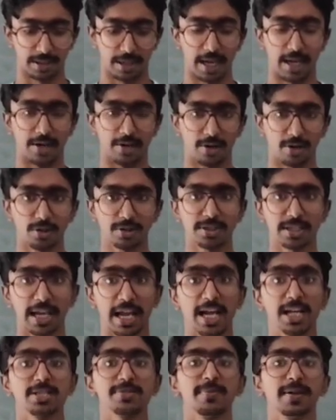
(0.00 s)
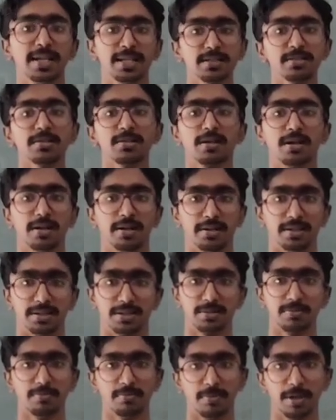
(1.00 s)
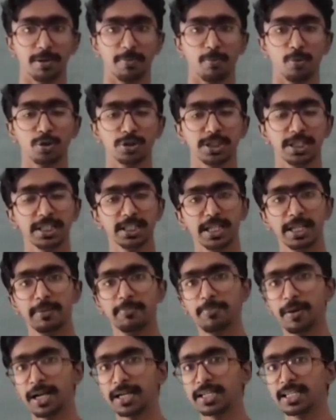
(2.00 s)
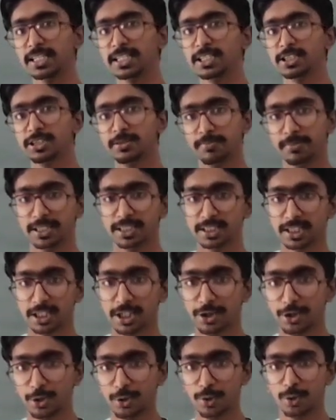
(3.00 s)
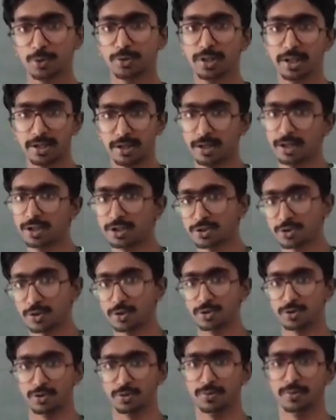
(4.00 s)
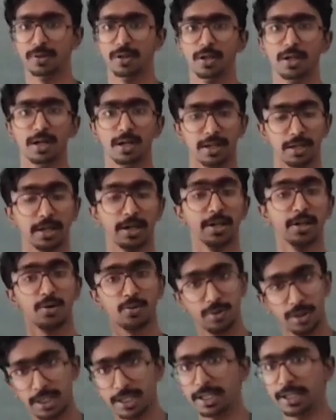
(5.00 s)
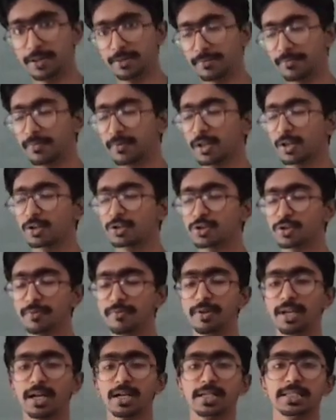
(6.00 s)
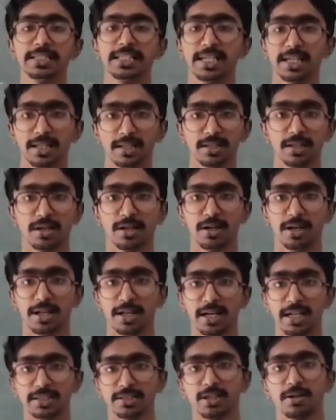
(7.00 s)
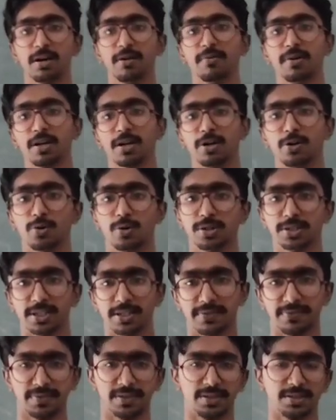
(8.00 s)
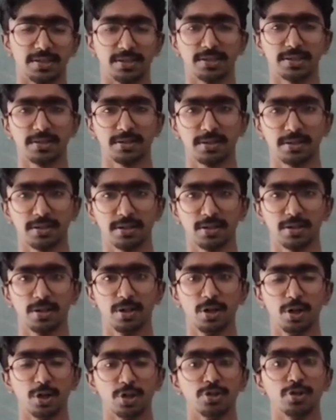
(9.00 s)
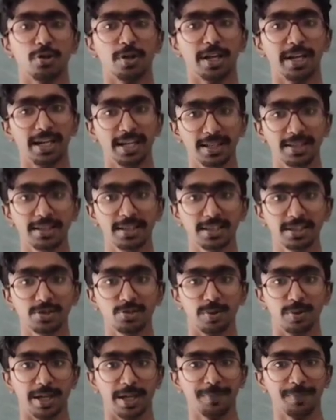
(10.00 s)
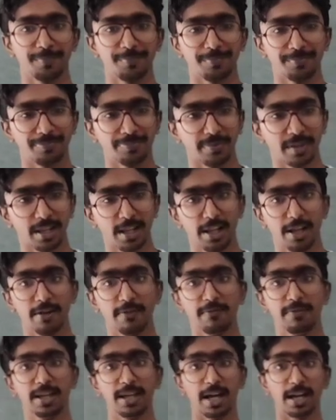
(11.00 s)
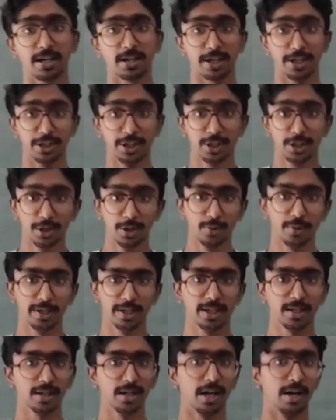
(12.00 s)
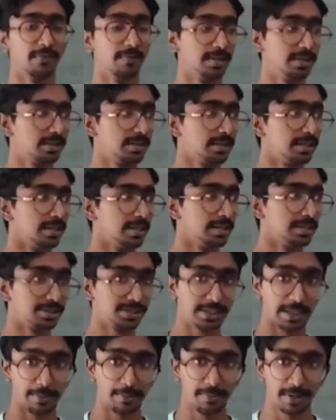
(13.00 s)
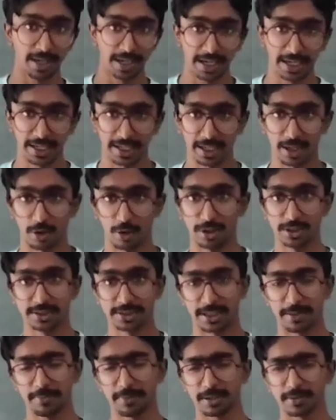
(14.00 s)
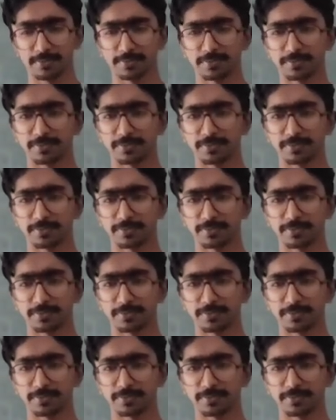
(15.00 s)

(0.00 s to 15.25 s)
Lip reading: ailerons as well as the rudders, but mostly the impact is basically due to the rudders also, rudder only. So we are considering the rudder as our control surfaces. So in this way we are concluding our stability concept